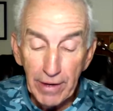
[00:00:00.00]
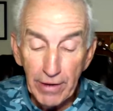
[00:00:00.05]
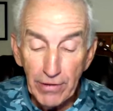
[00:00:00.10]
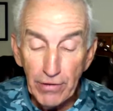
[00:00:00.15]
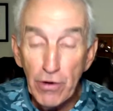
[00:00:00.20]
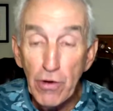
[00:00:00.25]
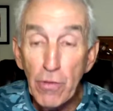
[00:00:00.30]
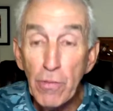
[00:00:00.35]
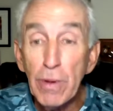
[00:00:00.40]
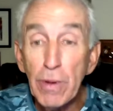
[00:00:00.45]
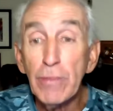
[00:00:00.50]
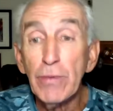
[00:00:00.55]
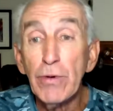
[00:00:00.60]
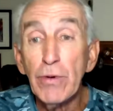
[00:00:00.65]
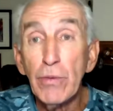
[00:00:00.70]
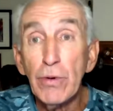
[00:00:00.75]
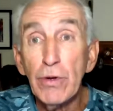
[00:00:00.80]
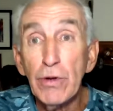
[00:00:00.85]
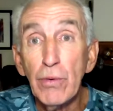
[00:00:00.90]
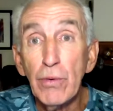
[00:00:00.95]
You remember
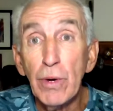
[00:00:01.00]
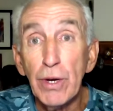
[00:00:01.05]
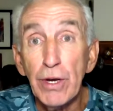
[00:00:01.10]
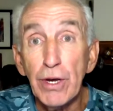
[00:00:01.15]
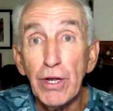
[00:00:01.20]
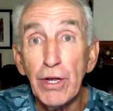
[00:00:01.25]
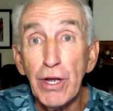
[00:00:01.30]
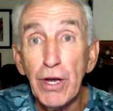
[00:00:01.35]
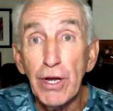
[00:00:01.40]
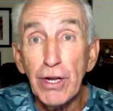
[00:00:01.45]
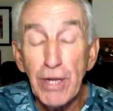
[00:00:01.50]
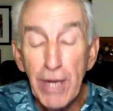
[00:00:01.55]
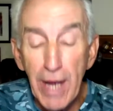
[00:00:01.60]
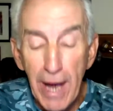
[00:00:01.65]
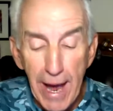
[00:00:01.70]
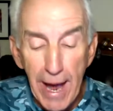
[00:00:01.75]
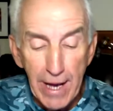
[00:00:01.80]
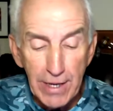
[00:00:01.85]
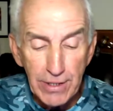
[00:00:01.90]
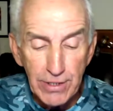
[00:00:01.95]
when you went to get
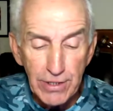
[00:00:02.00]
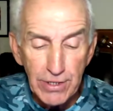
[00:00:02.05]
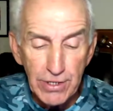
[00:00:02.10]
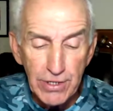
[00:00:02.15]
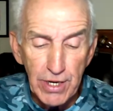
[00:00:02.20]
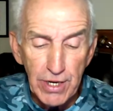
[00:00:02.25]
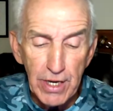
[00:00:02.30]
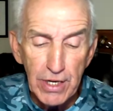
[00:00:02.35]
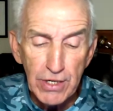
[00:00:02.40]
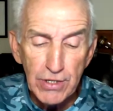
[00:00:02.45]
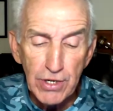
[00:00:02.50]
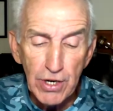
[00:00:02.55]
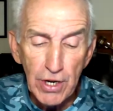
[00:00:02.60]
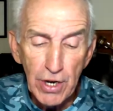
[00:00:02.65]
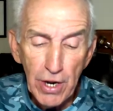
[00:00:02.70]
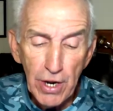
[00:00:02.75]
gas, it says